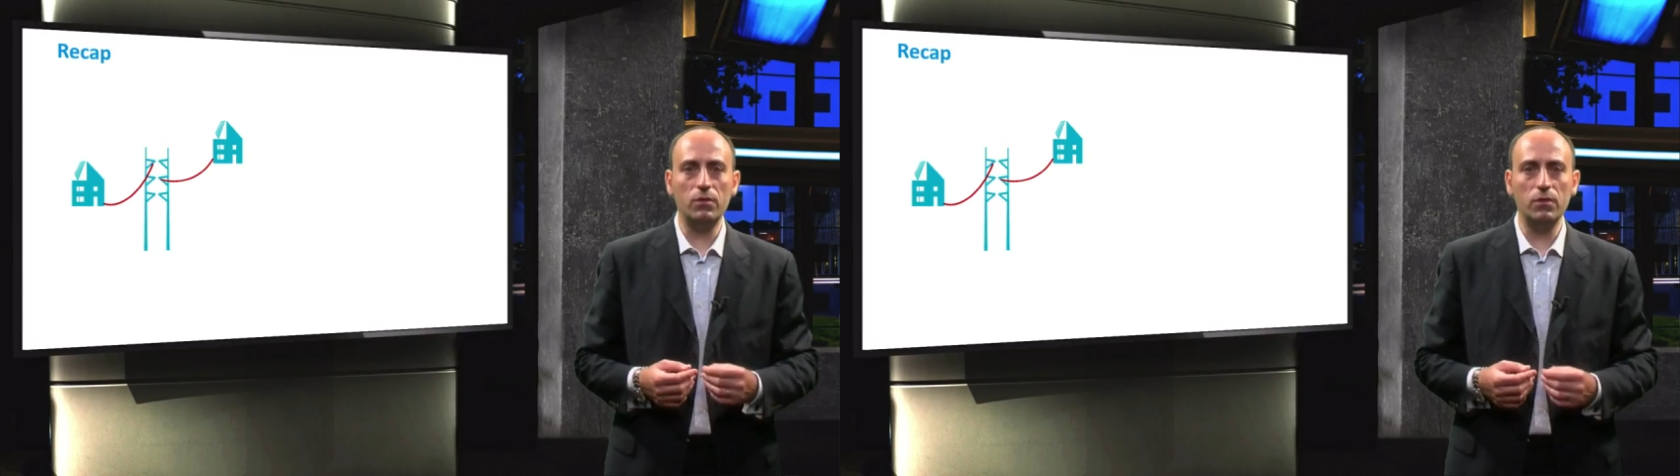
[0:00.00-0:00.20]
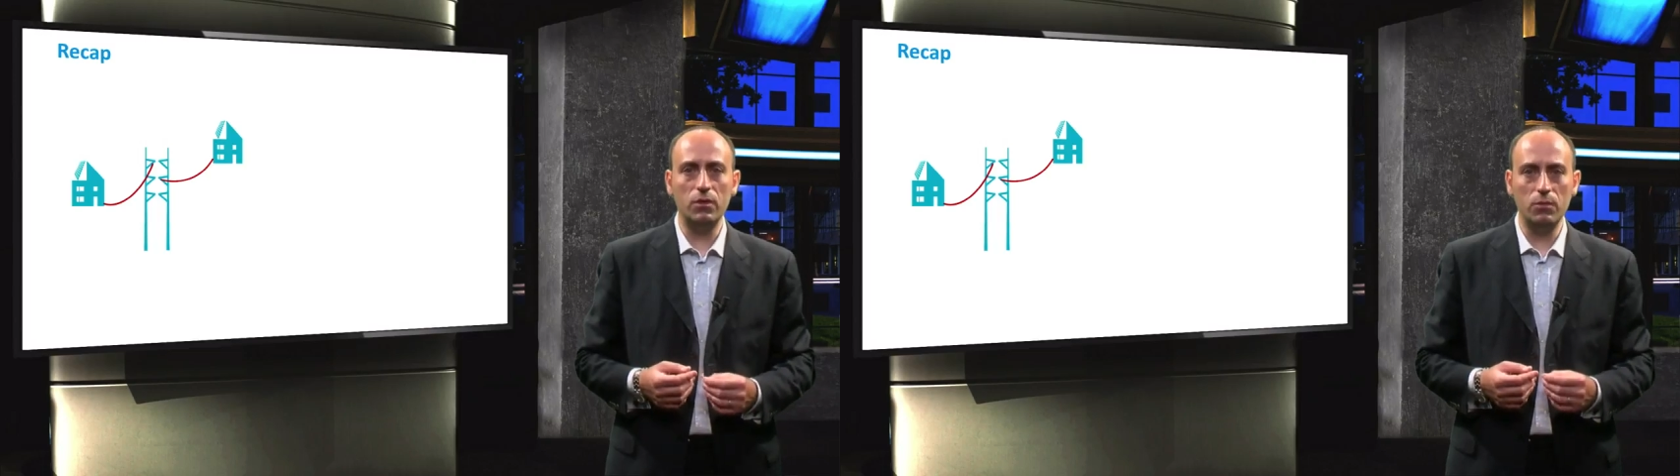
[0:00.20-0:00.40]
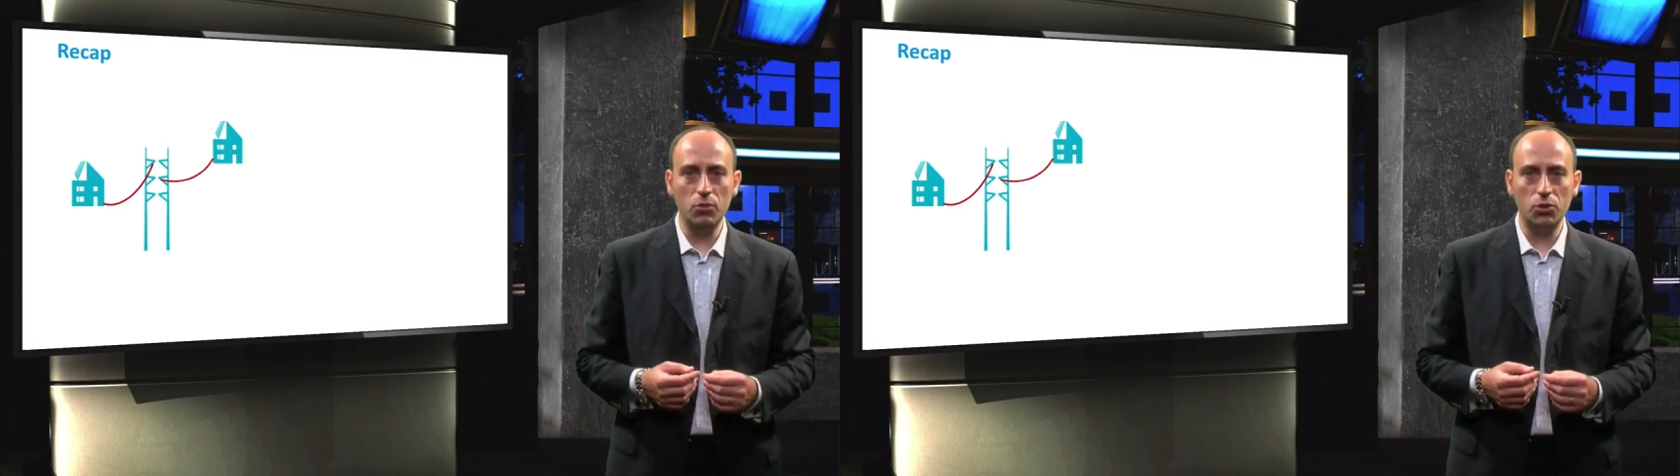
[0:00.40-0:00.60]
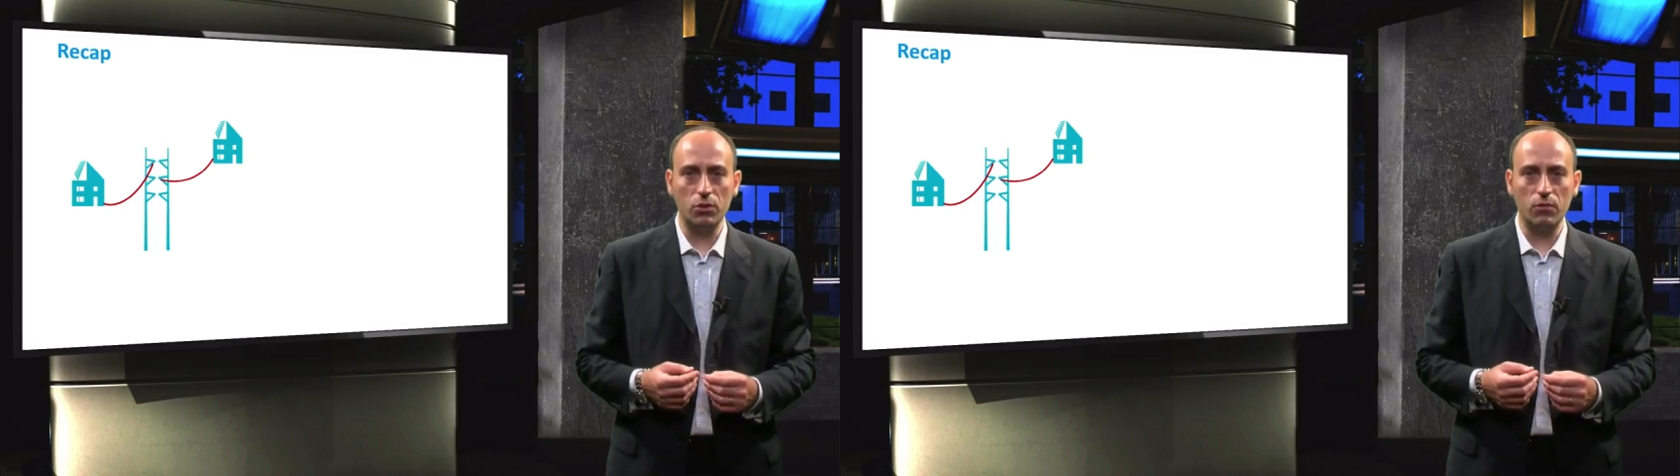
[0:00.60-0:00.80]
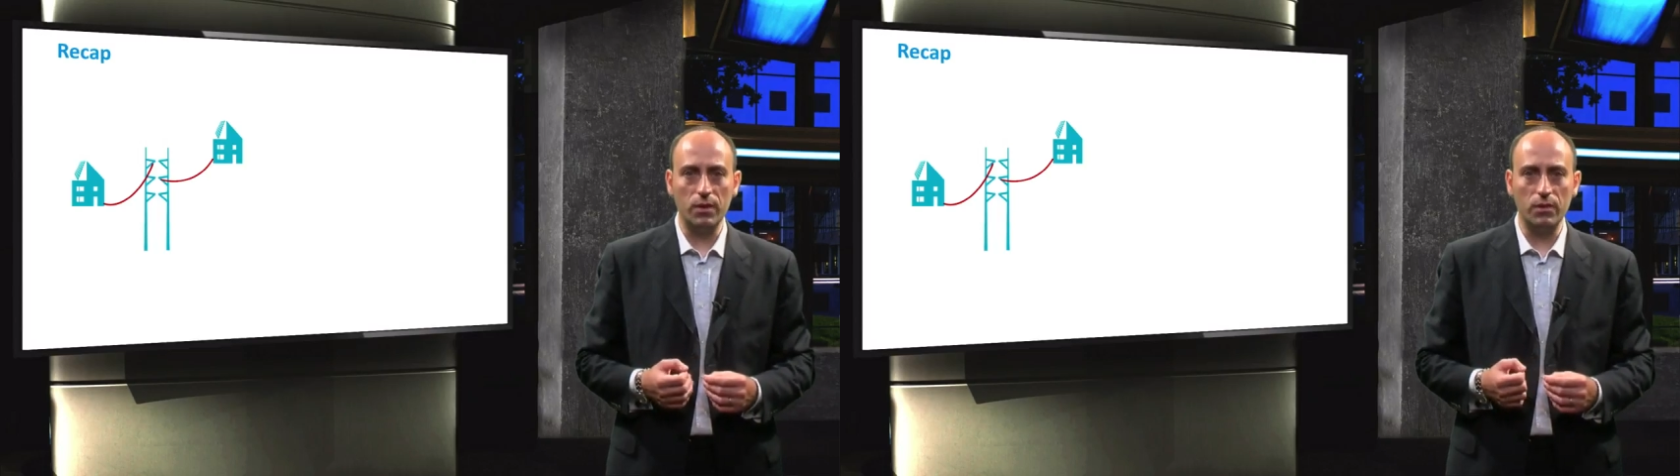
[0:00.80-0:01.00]
the
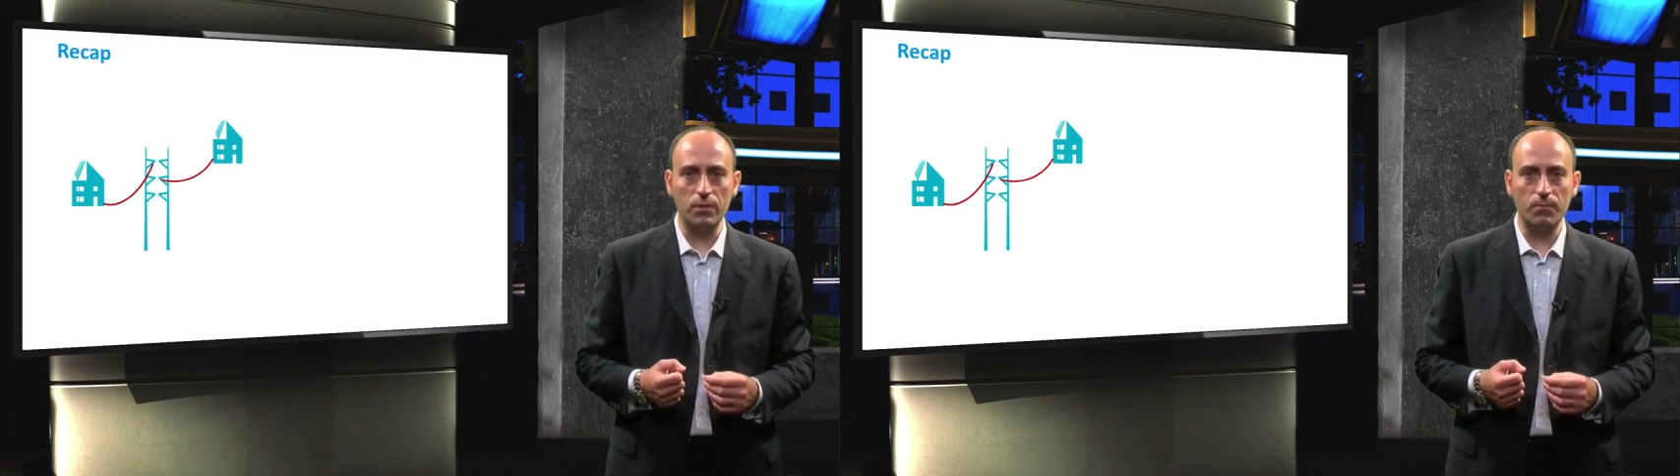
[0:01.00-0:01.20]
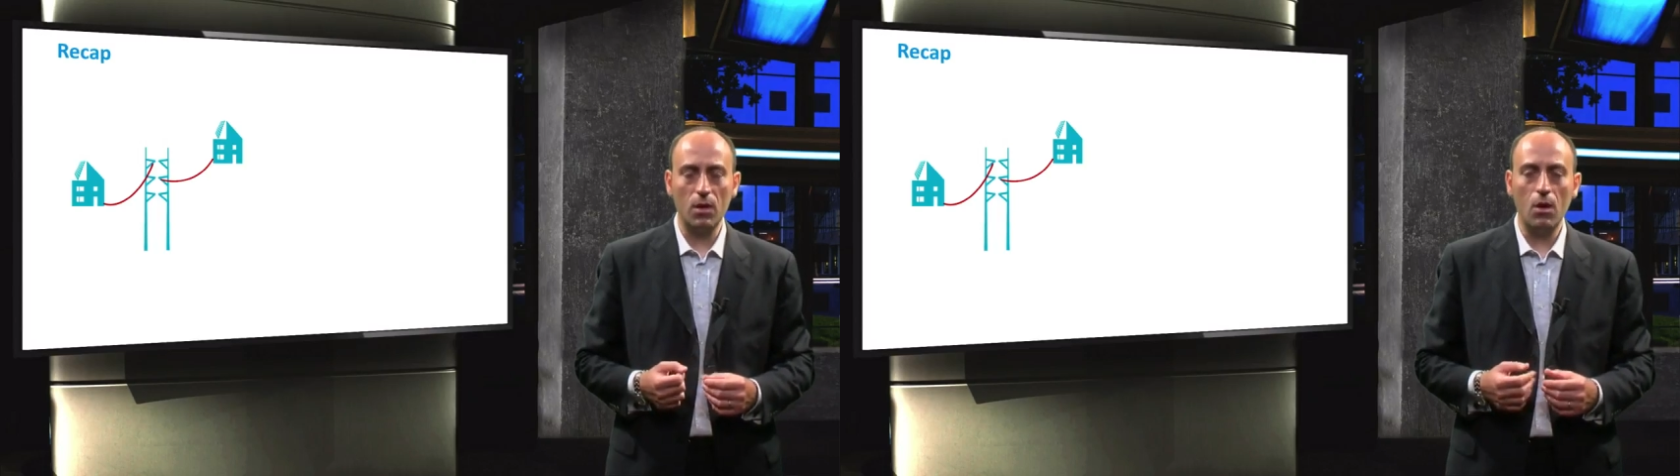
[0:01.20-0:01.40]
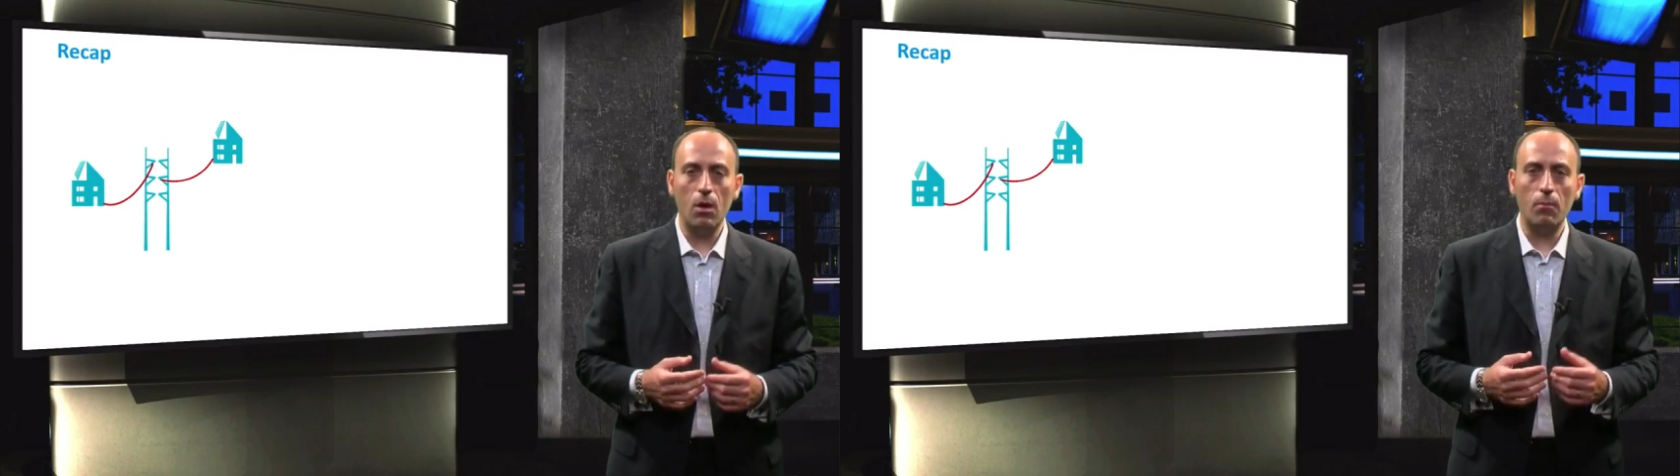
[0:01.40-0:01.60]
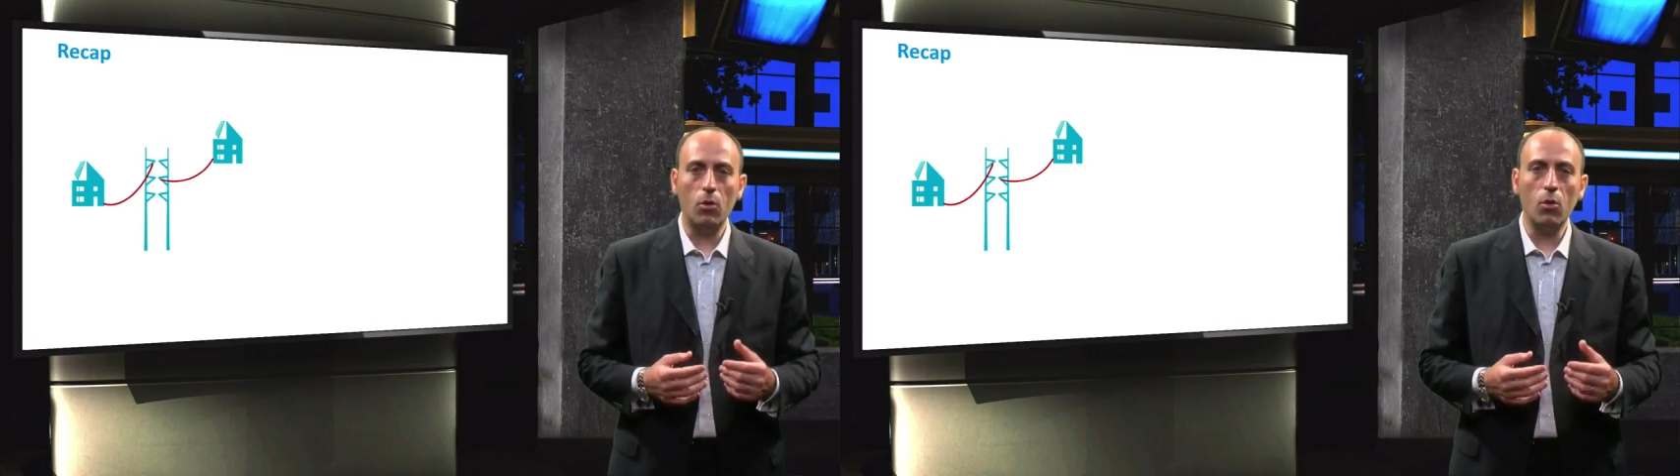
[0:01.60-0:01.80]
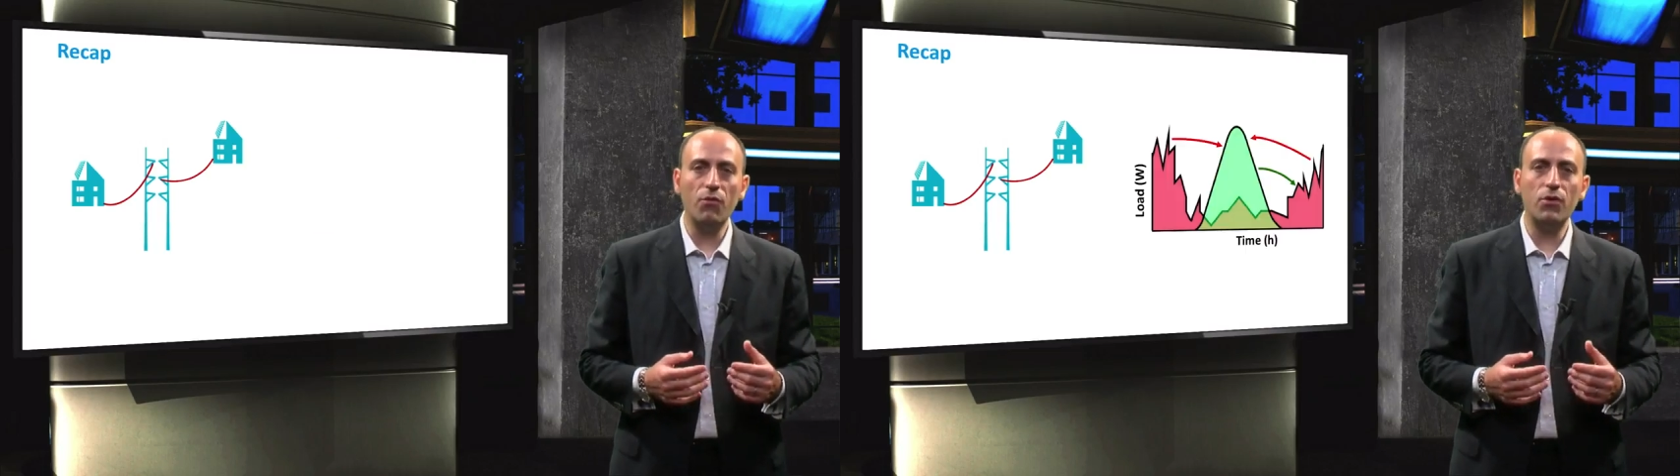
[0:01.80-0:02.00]
distribution grids.
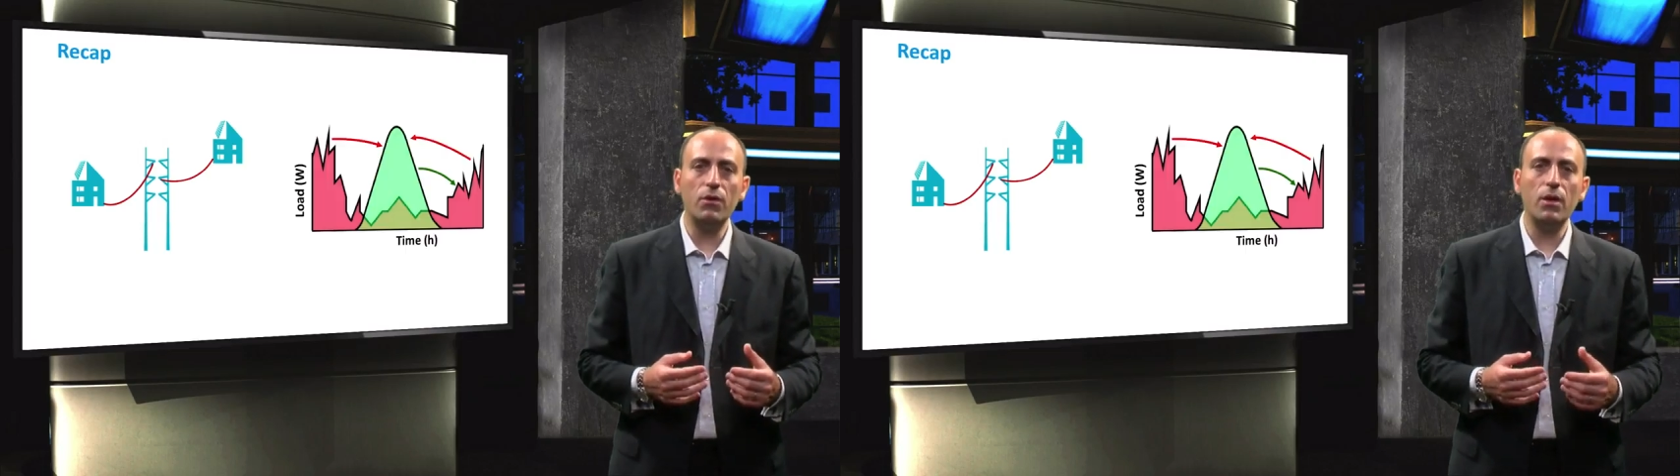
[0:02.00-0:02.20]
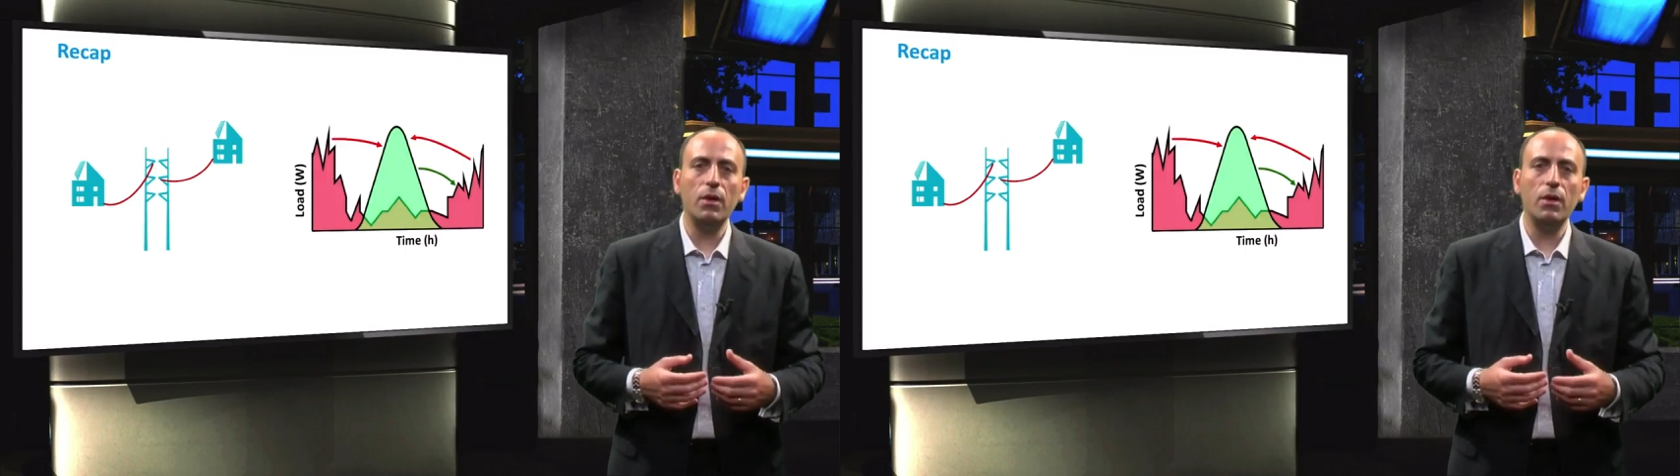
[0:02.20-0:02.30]
Moreover,